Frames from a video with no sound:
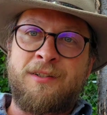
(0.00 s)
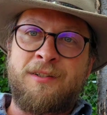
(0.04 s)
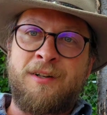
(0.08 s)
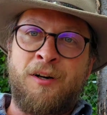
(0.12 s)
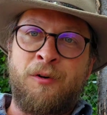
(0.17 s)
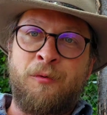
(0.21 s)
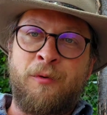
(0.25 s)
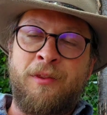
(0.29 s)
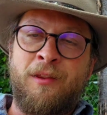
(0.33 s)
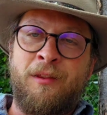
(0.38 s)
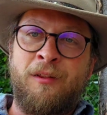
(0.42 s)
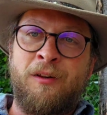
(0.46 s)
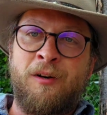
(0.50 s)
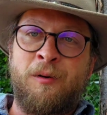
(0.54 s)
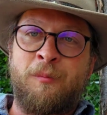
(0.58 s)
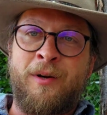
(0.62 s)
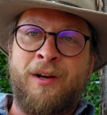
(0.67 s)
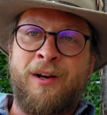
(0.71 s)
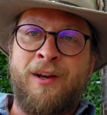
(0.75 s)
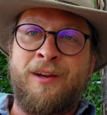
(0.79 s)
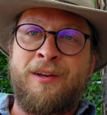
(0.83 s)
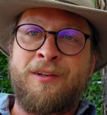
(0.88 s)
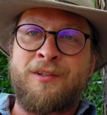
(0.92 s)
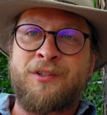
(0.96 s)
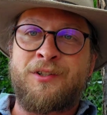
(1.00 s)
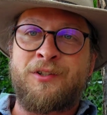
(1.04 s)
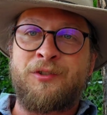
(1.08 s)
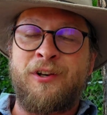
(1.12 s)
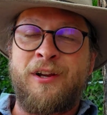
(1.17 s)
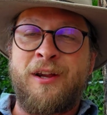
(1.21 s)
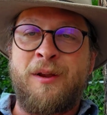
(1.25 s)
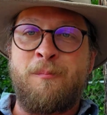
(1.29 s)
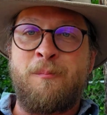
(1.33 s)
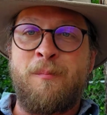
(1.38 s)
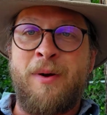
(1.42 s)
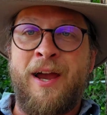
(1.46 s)
start with a little bit of
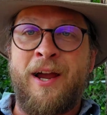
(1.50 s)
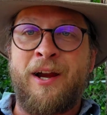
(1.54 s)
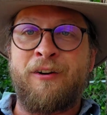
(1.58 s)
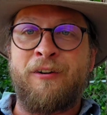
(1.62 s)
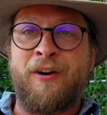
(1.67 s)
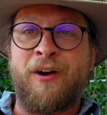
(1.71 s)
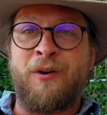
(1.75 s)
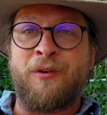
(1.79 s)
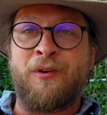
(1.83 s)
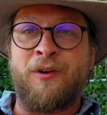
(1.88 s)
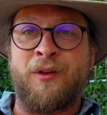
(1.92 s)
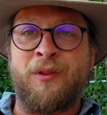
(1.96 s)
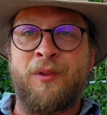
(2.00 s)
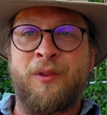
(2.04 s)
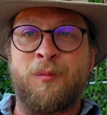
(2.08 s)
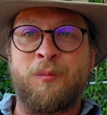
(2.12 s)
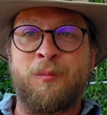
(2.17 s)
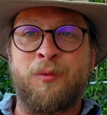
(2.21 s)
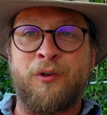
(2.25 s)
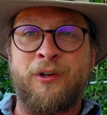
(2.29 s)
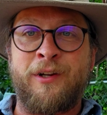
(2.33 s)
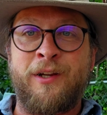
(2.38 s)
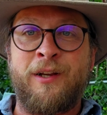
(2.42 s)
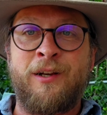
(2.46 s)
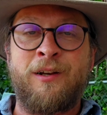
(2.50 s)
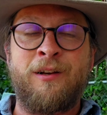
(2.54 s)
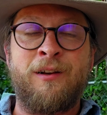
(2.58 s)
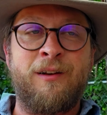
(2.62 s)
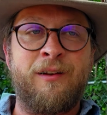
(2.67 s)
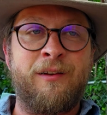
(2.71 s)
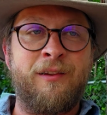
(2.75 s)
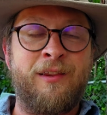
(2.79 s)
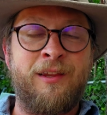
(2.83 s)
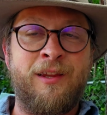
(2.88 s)
history and background on the breed.